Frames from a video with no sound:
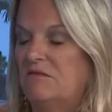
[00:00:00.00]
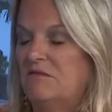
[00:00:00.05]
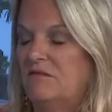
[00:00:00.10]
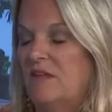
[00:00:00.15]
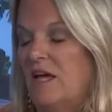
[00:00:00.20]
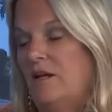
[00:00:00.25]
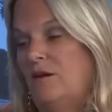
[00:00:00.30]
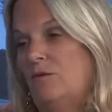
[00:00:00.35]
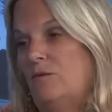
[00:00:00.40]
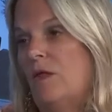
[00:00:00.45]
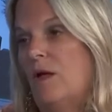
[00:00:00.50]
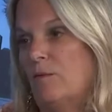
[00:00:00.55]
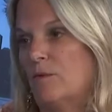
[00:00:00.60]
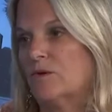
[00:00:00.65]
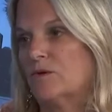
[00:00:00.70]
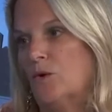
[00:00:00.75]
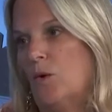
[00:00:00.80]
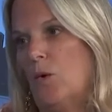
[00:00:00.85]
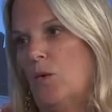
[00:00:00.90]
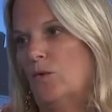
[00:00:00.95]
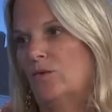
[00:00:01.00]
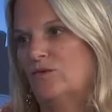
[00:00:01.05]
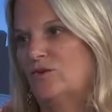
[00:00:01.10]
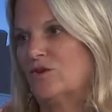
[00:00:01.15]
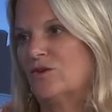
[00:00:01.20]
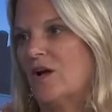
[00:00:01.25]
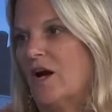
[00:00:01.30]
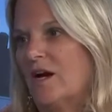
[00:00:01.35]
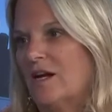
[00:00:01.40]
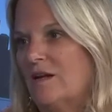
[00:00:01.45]
They they were told
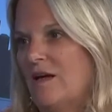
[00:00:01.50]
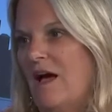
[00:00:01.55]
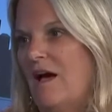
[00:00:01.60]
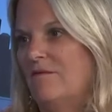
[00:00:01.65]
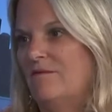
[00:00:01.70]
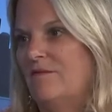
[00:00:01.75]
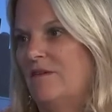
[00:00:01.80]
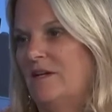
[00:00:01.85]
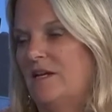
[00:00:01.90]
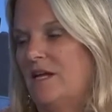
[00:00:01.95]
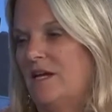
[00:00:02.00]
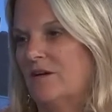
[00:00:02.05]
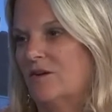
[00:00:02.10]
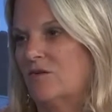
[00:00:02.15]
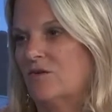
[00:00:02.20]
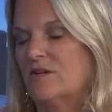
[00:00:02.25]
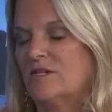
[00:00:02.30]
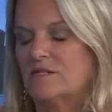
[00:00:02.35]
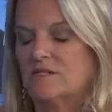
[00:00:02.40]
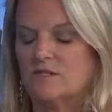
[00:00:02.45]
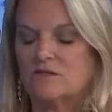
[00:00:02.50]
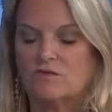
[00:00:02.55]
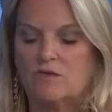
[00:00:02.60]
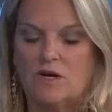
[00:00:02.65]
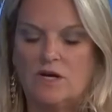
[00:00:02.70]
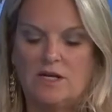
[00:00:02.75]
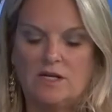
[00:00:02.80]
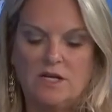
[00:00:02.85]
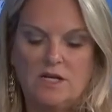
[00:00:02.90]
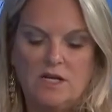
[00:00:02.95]
you're not going to have any increases,
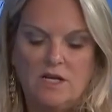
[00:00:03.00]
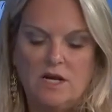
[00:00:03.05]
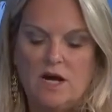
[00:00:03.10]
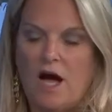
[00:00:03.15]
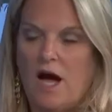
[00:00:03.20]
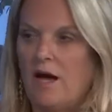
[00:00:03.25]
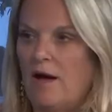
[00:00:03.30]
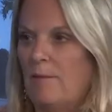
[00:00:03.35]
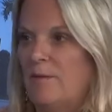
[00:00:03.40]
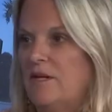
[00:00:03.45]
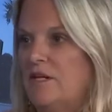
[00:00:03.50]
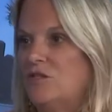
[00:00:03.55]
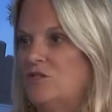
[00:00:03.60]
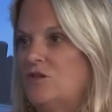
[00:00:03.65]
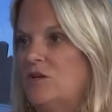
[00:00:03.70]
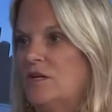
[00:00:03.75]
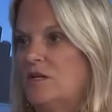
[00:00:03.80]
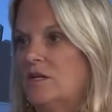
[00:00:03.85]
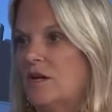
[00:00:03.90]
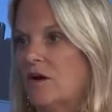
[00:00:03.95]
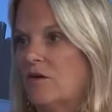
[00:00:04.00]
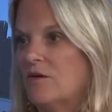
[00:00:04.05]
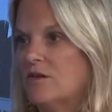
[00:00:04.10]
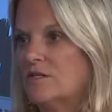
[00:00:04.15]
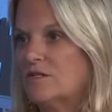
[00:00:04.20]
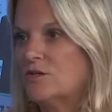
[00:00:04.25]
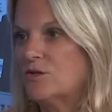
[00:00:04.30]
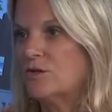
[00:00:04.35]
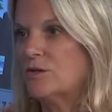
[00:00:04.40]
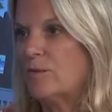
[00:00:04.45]
right? I, I mean, did you get an increase
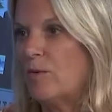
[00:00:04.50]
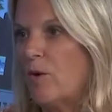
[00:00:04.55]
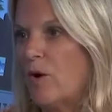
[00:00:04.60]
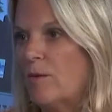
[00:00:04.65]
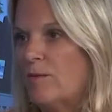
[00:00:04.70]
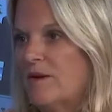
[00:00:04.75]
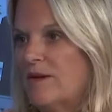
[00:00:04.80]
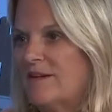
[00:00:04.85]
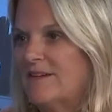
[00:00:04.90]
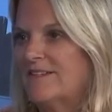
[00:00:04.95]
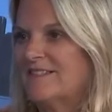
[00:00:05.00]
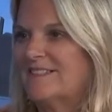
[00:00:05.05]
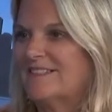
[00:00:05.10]
in your department?